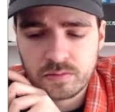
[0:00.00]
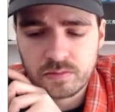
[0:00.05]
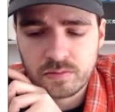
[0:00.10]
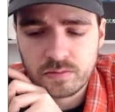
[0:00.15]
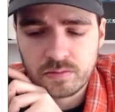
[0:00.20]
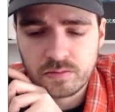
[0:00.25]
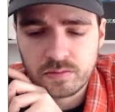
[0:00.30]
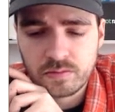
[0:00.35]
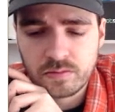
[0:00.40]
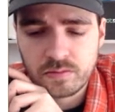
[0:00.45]

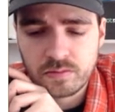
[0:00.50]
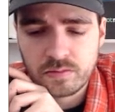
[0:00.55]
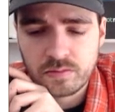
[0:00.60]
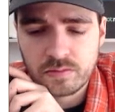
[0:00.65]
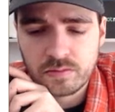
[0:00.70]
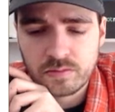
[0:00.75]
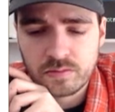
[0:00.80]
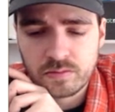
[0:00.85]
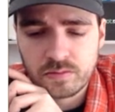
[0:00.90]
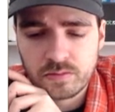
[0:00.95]

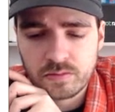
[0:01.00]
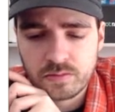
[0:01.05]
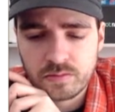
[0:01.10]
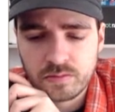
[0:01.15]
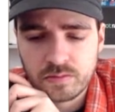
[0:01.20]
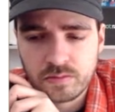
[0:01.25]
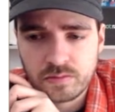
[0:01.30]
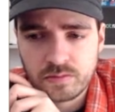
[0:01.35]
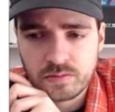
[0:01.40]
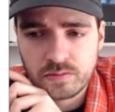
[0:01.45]

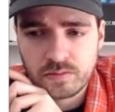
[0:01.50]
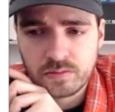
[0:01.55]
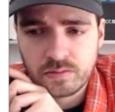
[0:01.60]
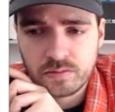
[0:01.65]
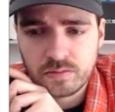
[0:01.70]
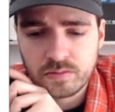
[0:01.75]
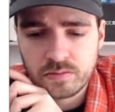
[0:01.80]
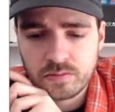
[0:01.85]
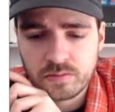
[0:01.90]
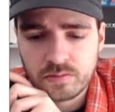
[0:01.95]

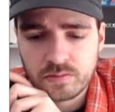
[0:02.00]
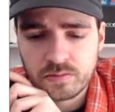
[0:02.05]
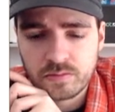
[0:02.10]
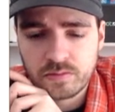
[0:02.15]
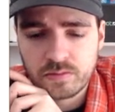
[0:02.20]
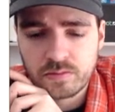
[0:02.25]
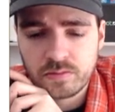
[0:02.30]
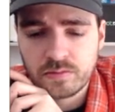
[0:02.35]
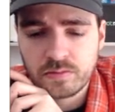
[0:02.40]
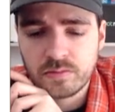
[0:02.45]

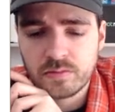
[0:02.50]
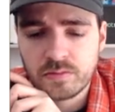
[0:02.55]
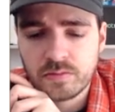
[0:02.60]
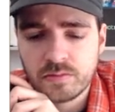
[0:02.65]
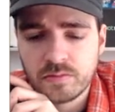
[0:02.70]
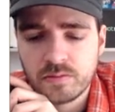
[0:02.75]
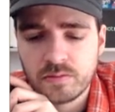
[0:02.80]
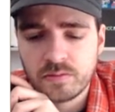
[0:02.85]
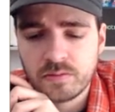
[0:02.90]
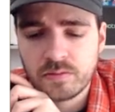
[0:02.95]

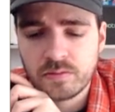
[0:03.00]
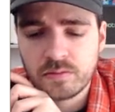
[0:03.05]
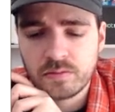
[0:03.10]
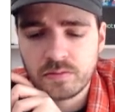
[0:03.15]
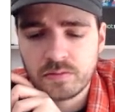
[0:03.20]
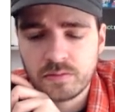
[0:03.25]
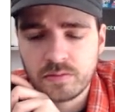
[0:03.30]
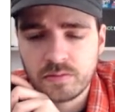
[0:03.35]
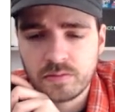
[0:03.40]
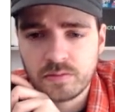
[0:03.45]

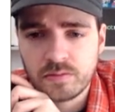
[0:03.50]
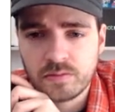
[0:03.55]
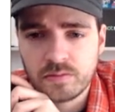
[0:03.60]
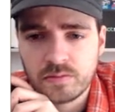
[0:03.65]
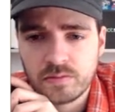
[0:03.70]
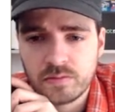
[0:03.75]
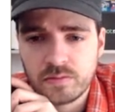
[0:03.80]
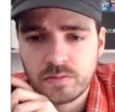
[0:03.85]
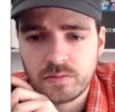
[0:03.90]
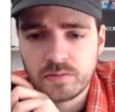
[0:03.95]

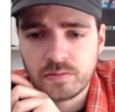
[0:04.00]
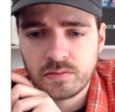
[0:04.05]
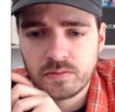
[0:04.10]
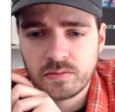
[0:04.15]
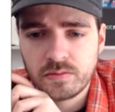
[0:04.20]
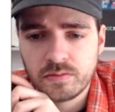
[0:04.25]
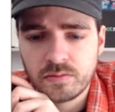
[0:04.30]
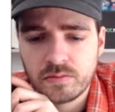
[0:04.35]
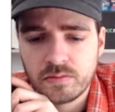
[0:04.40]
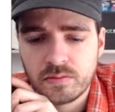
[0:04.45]

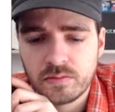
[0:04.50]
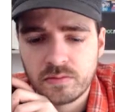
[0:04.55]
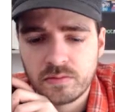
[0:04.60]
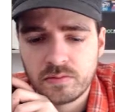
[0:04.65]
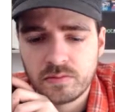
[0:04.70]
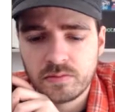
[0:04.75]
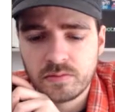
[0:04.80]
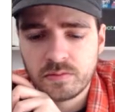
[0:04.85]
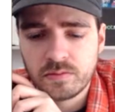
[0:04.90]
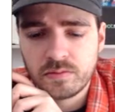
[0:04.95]

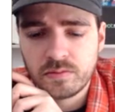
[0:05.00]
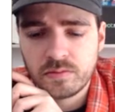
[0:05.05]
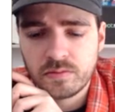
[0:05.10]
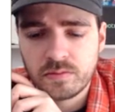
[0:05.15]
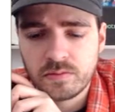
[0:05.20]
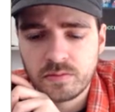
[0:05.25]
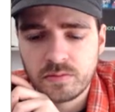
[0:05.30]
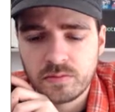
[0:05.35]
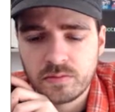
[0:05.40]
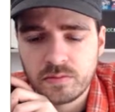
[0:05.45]

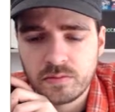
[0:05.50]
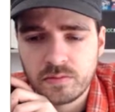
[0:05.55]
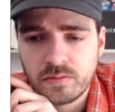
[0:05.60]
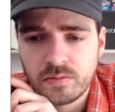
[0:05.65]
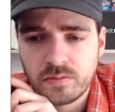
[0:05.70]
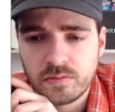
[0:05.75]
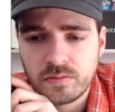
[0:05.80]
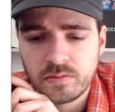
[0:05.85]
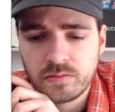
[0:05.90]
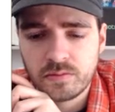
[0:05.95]

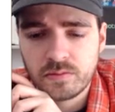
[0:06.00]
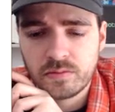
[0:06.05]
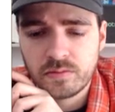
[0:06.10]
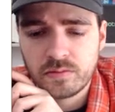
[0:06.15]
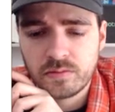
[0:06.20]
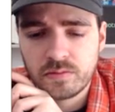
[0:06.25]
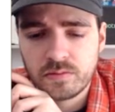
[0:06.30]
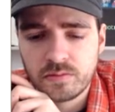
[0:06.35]
[no speech]